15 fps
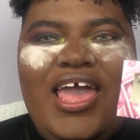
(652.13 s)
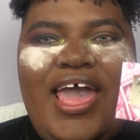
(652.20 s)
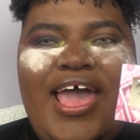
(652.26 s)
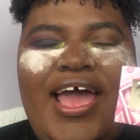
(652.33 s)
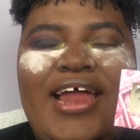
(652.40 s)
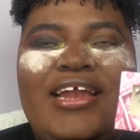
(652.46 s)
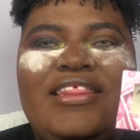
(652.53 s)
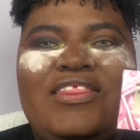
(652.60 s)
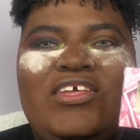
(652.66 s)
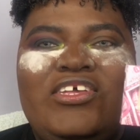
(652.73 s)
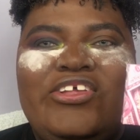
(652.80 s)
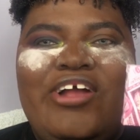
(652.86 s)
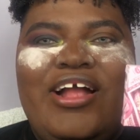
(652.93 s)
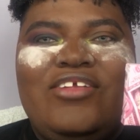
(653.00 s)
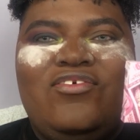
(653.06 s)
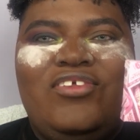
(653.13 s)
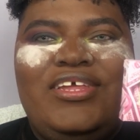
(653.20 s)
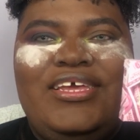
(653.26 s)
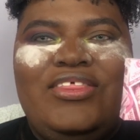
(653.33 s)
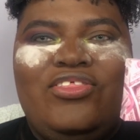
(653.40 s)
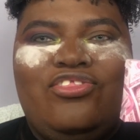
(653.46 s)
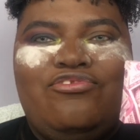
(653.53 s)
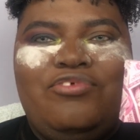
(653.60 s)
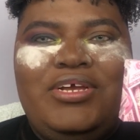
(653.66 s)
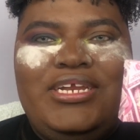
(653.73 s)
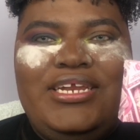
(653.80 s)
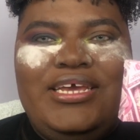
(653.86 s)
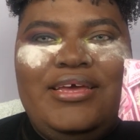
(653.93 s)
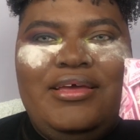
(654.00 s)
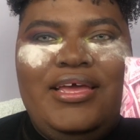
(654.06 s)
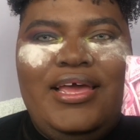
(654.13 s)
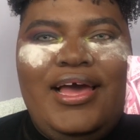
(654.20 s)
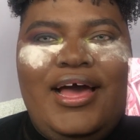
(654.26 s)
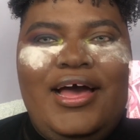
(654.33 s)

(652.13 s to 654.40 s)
And these are actually 3D